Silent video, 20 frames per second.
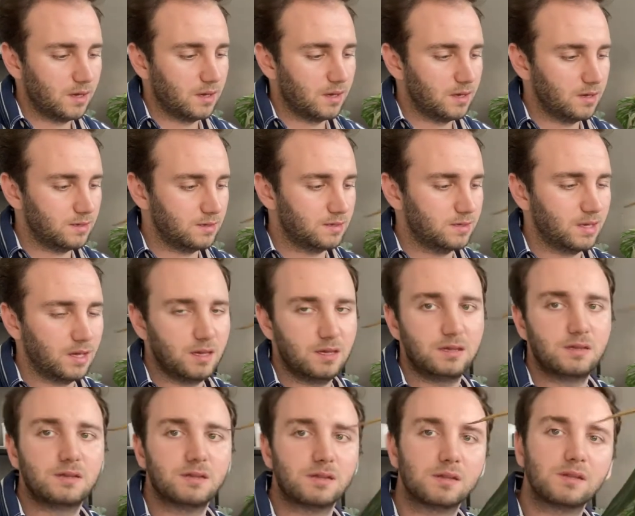and
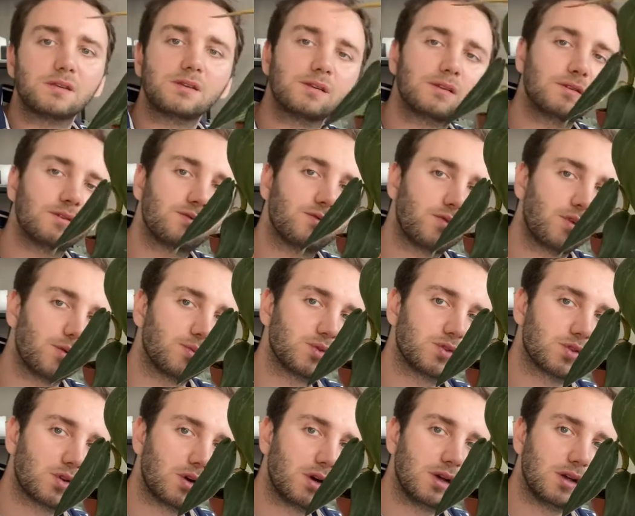change it from
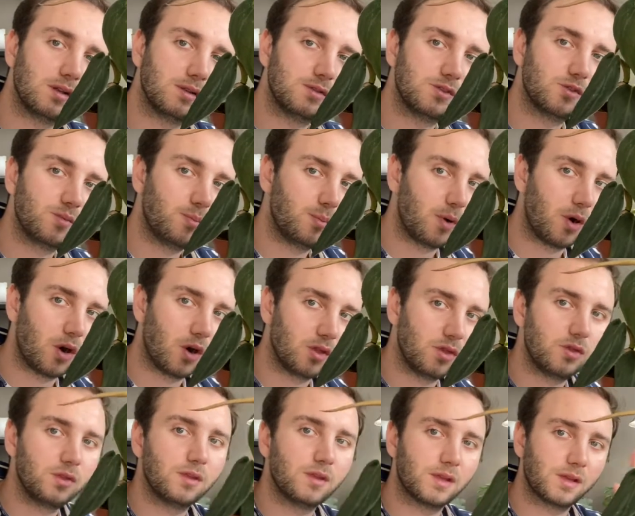soil to
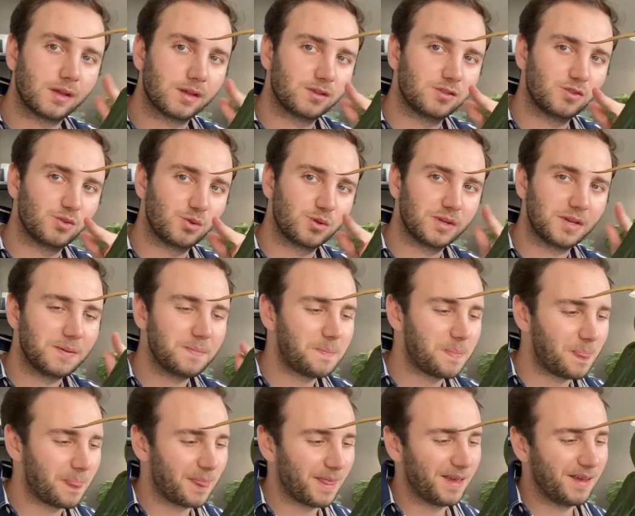pond actually.
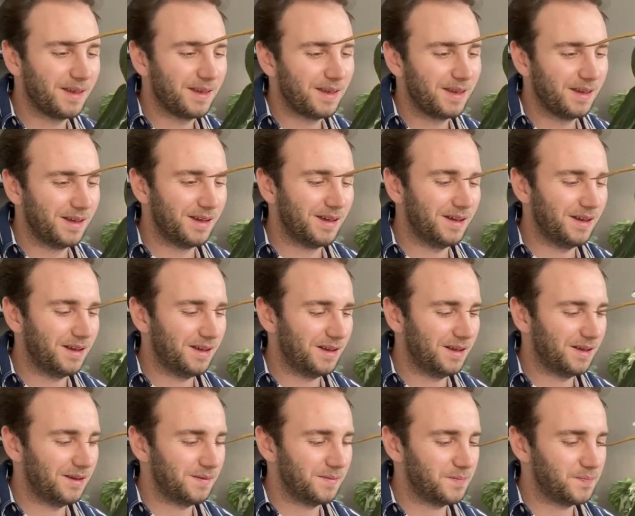
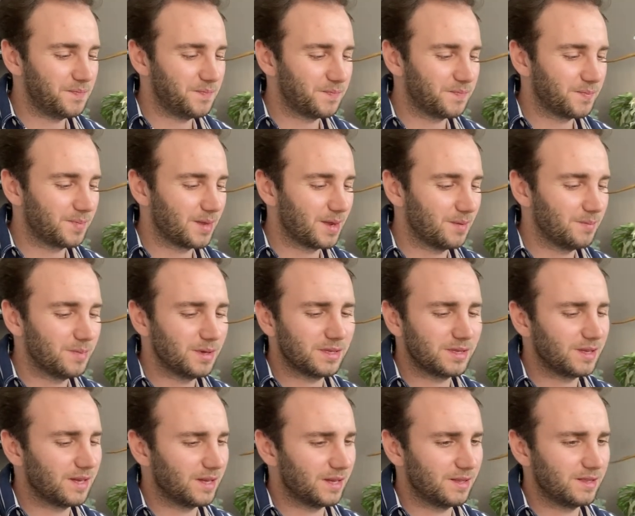But
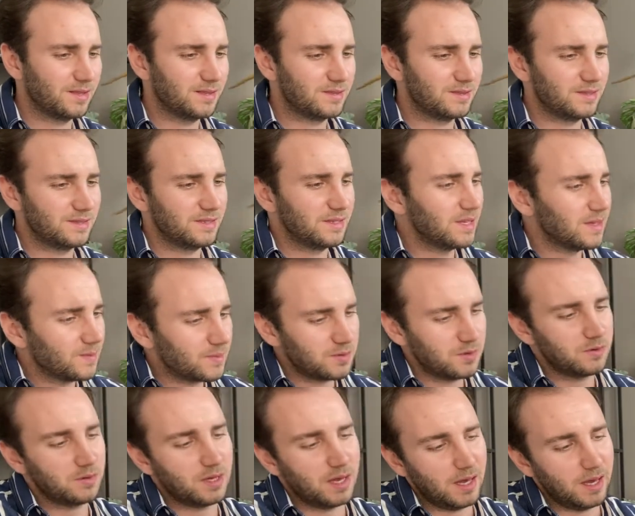yeah, it seems
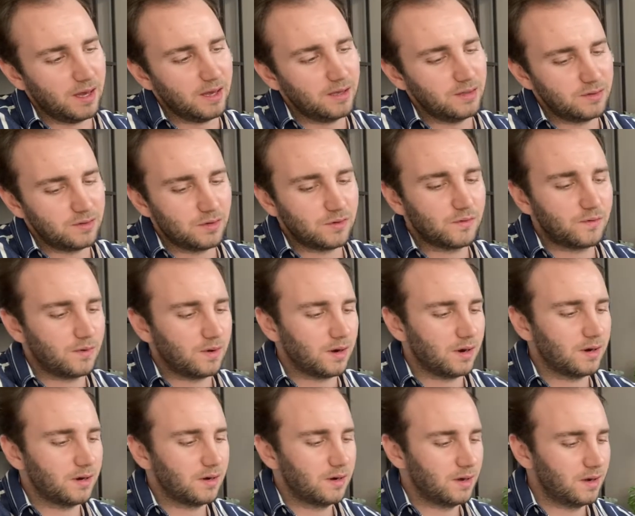okay so
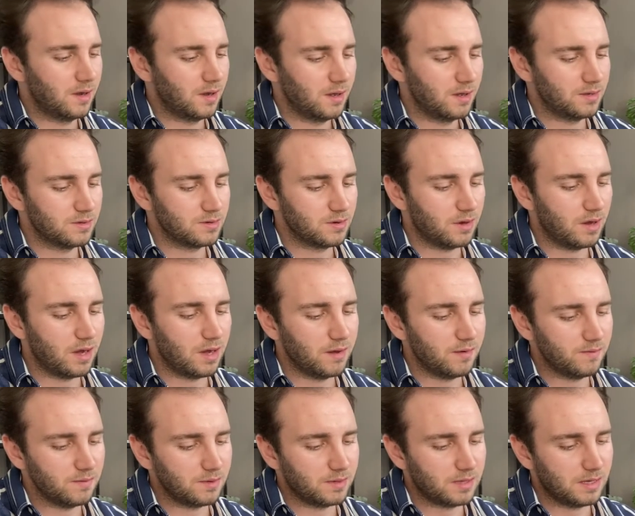far, so I
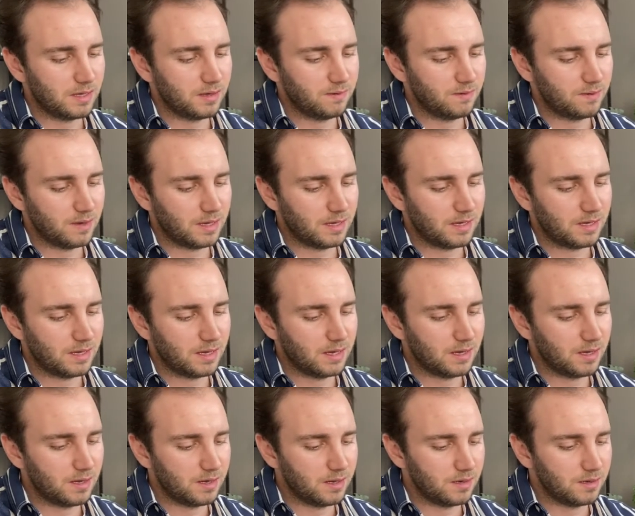will give
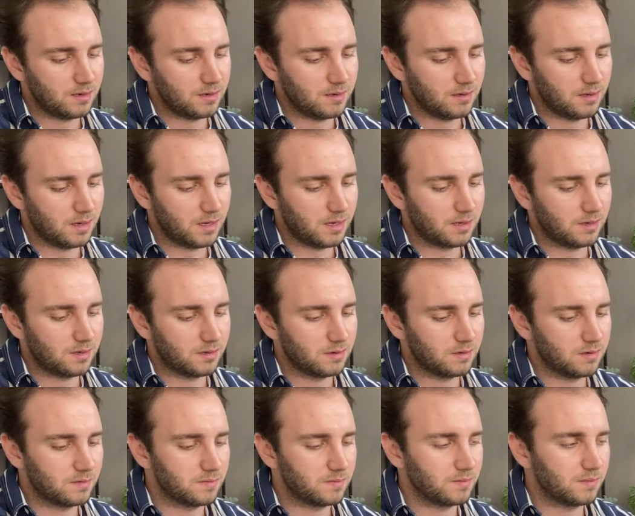again like
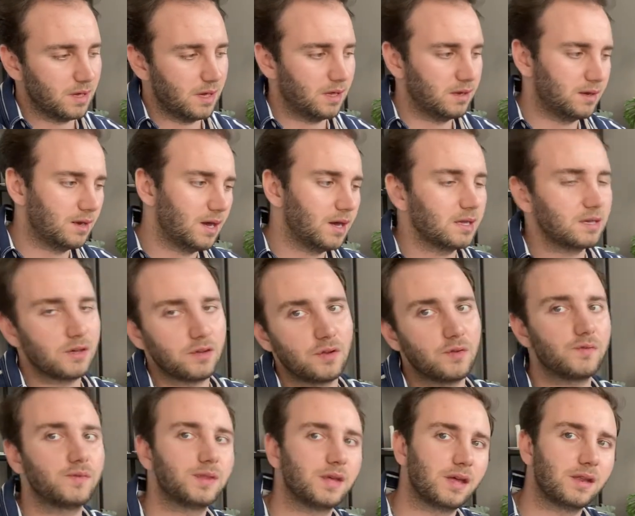a 9 out
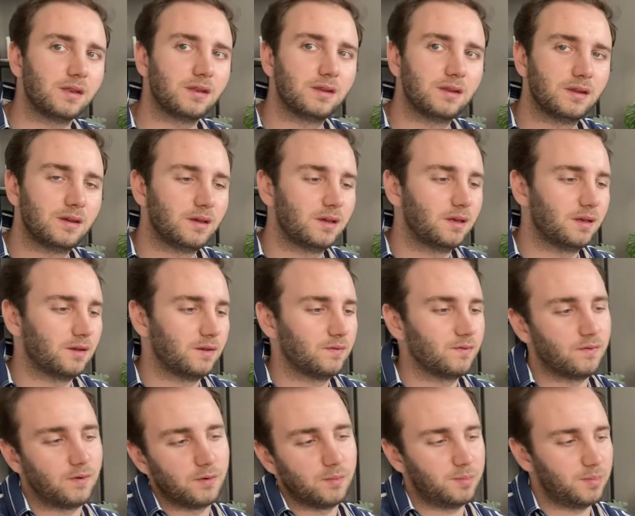of 10
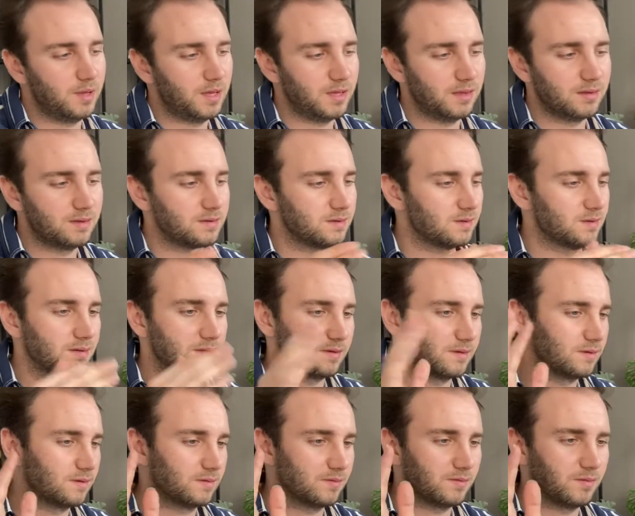for plant,
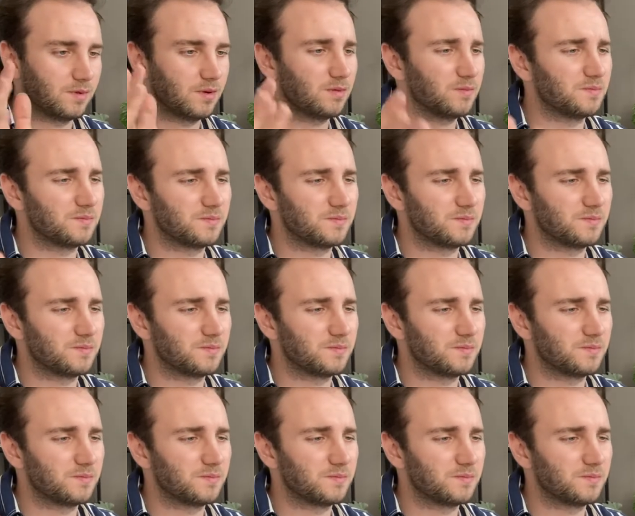or